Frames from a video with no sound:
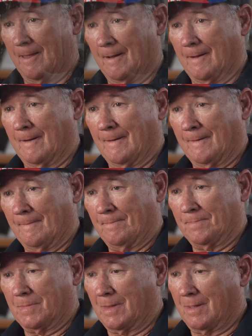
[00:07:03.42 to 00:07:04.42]

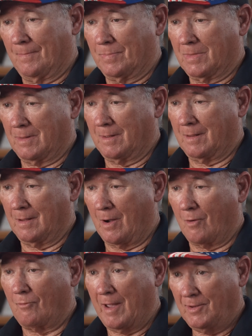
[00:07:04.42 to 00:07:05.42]

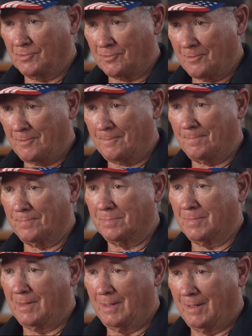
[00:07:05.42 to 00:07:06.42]
our razor,
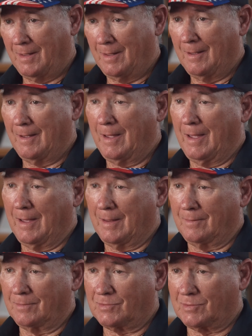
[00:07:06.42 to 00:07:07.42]

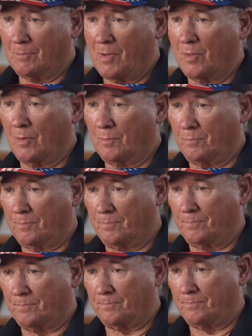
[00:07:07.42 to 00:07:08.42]
and some other
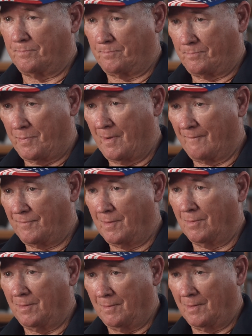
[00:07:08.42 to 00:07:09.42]

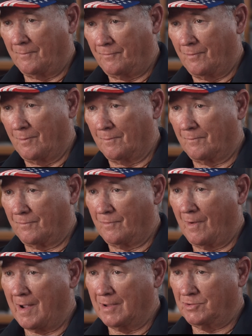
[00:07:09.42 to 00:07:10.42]
paraphernalia
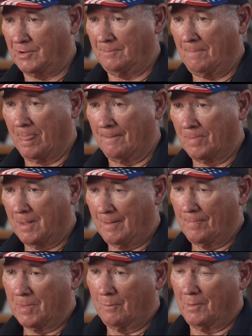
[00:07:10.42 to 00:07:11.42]
for hygiene.
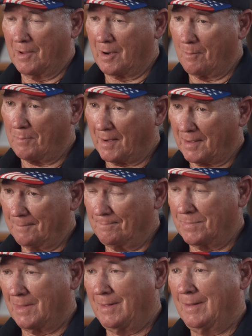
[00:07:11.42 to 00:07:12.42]
We got our bucket,
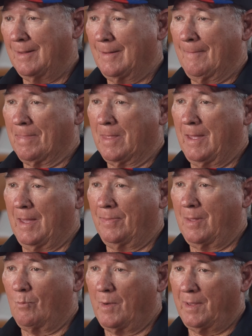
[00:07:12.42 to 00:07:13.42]

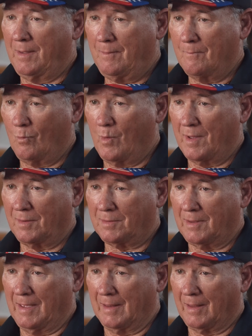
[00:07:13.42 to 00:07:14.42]
and then we
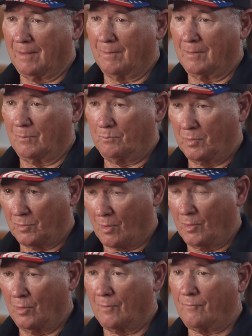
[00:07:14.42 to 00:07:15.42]
went and put
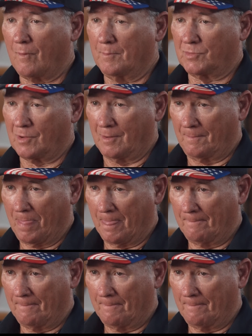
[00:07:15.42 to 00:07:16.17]
our uniforms on.